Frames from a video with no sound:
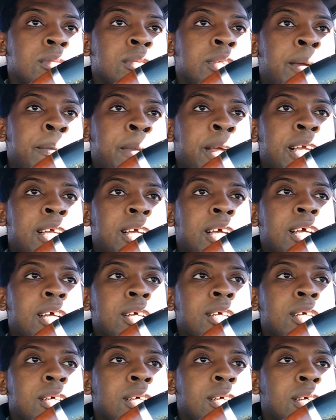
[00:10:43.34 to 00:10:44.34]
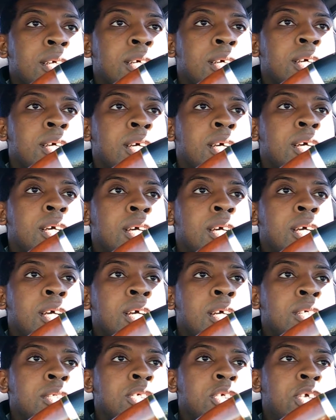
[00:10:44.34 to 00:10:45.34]
I may
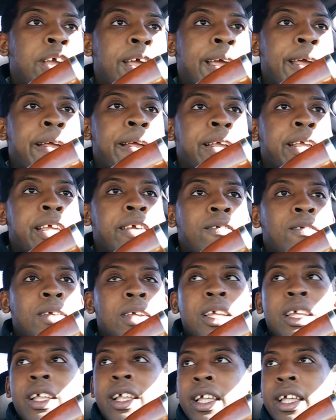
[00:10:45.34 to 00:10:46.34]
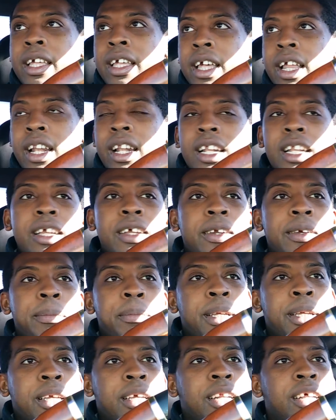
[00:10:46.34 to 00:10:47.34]
try to give it a little
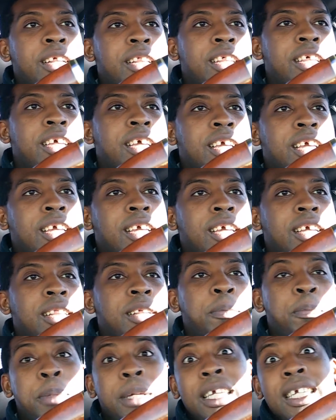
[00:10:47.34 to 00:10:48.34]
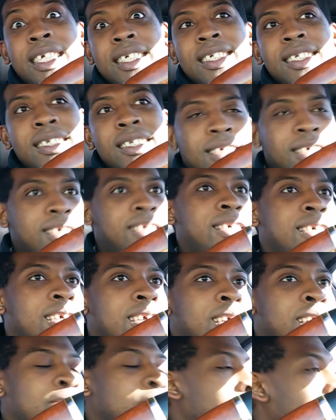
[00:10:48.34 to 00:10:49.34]
bit of the beans,
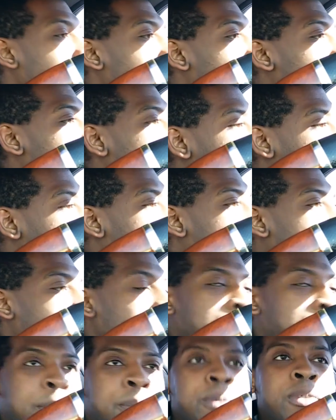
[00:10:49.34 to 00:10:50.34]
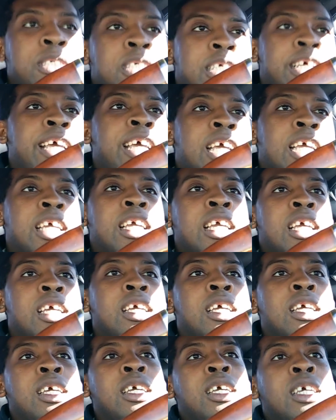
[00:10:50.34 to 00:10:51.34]
as people say,
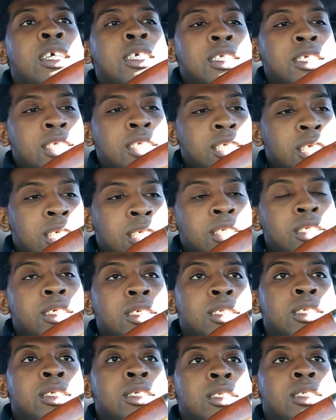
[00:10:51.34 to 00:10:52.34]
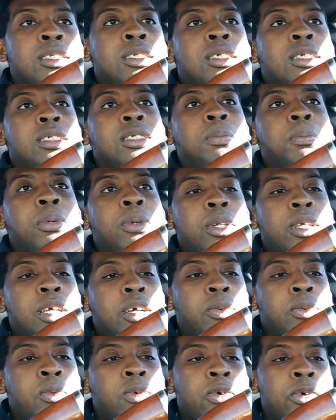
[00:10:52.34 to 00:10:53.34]
since the engine is pretty
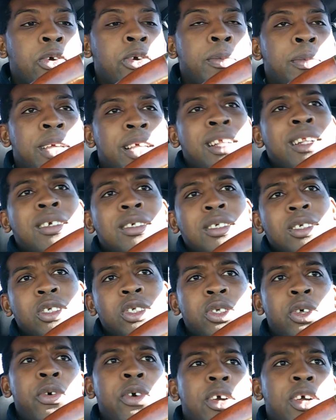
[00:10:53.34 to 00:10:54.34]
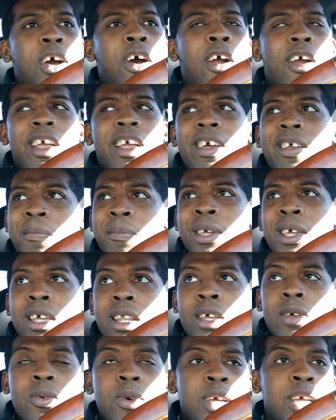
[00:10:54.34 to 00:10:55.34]
warm and there's a slower car ahead of me
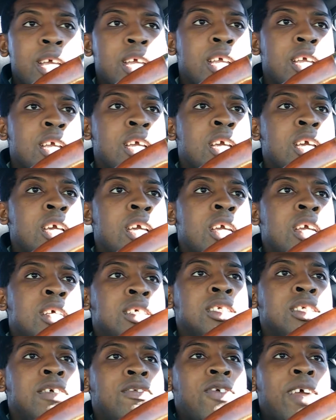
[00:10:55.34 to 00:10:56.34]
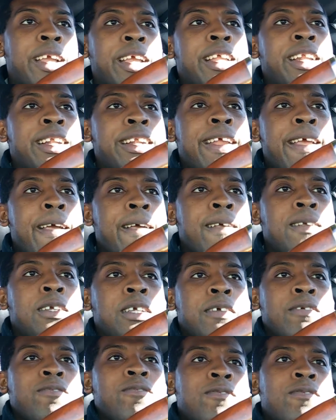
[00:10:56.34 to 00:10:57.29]
anyway. See if I can douse it.